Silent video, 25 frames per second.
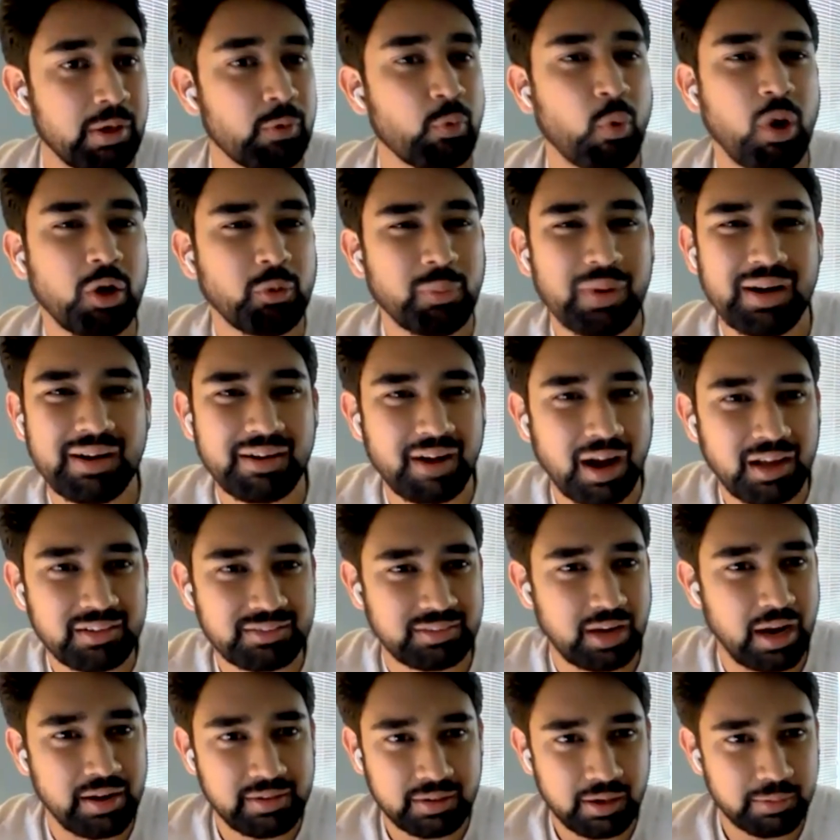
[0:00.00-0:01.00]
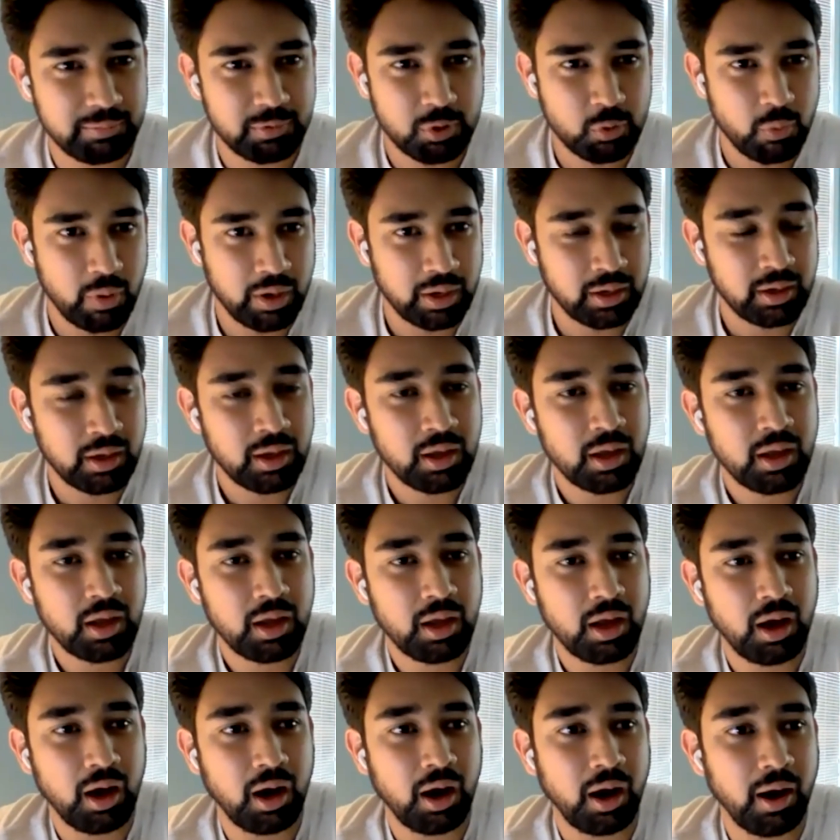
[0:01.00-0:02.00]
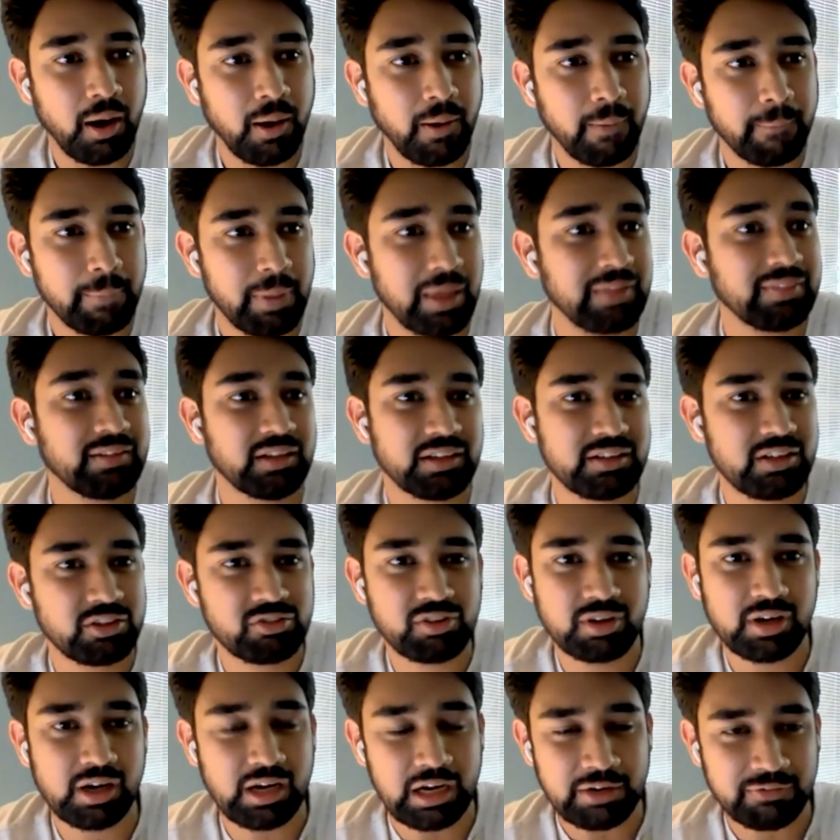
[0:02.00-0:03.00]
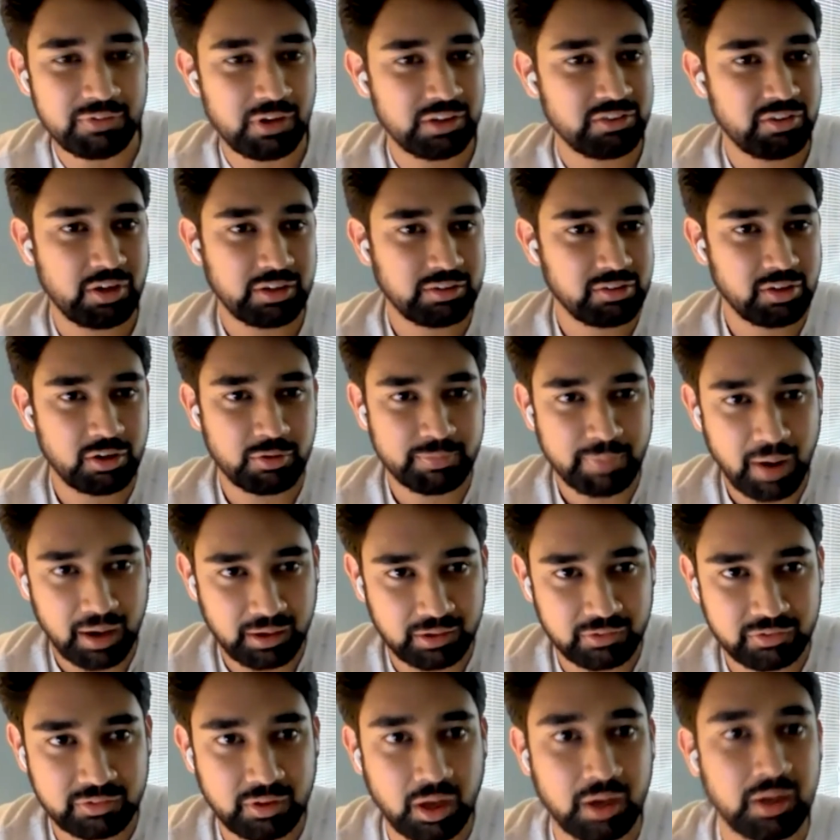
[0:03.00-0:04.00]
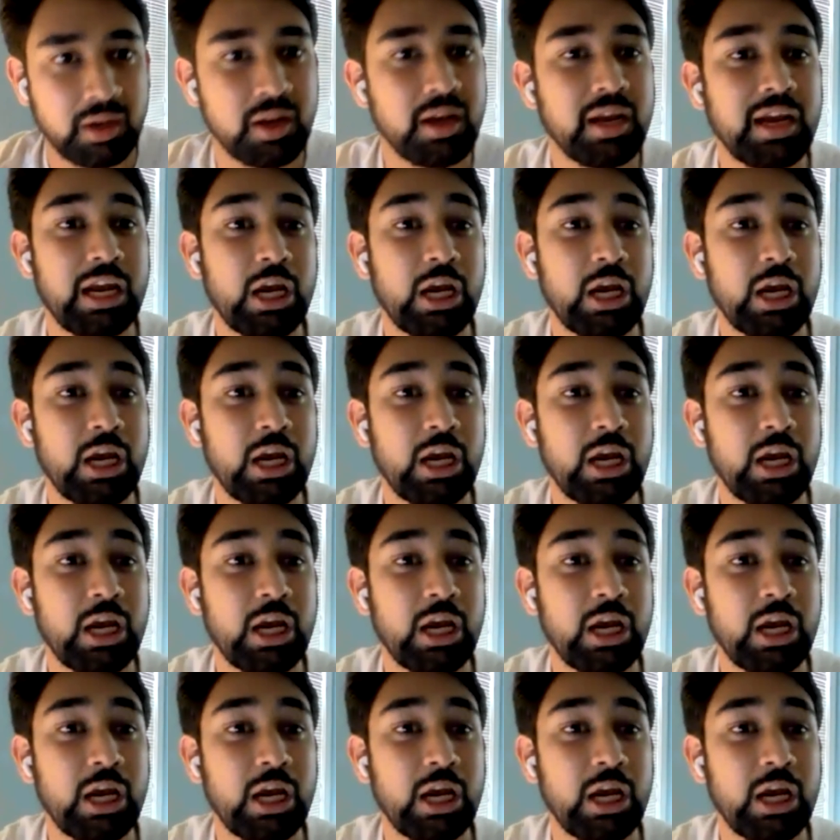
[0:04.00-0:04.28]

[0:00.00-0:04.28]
What will RAST end up doing in the digital infrastructure of Pakistan?